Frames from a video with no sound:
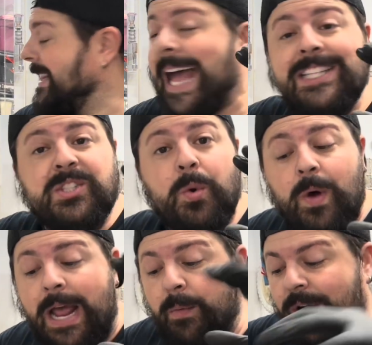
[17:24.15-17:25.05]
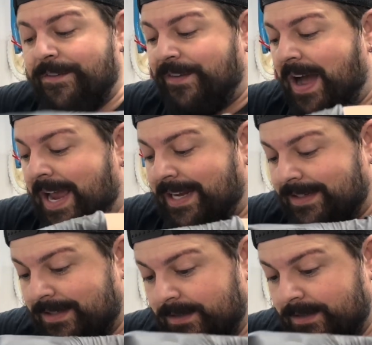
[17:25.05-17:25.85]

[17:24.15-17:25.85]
That's the one I want to find.